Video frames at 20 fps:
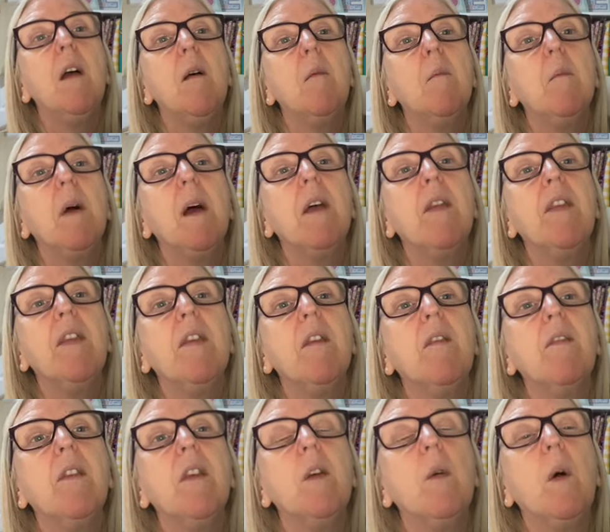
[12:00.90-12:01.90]
but I think
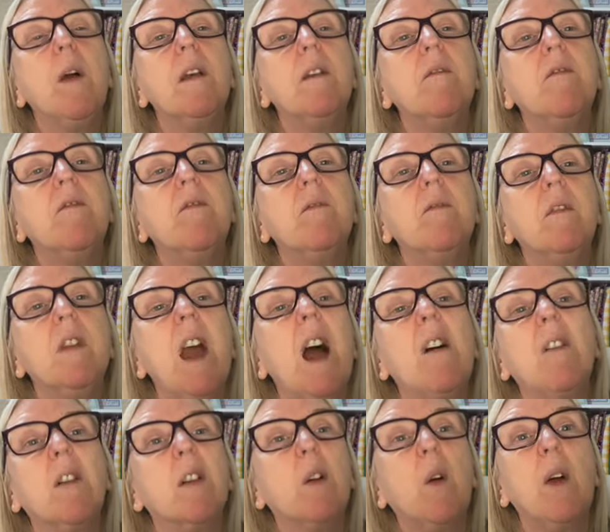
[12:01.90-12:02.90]
they
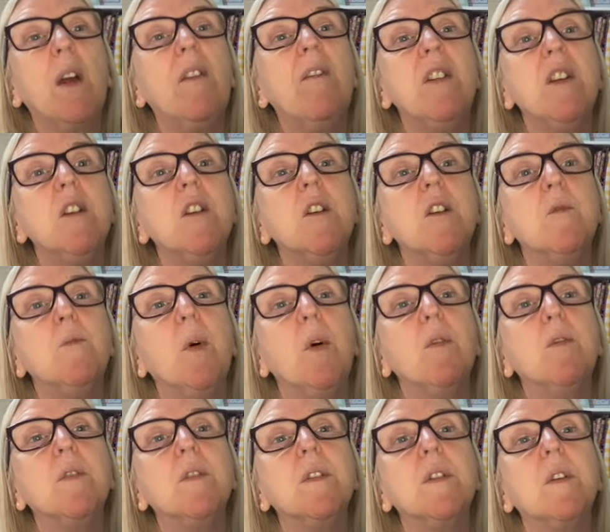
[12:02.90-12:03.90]
are quite a vintage
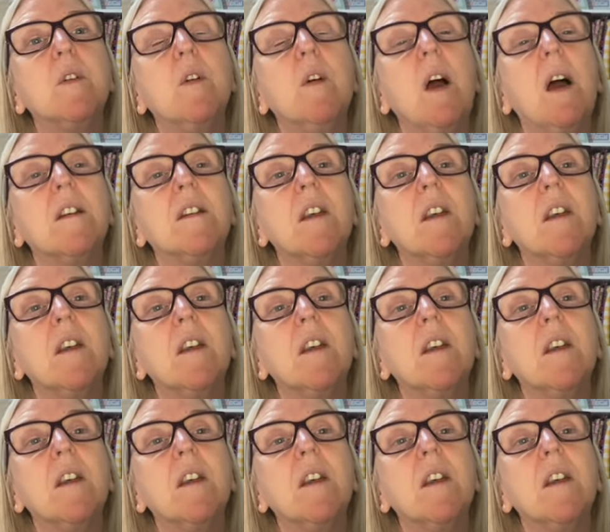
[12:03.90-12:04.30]
button. So I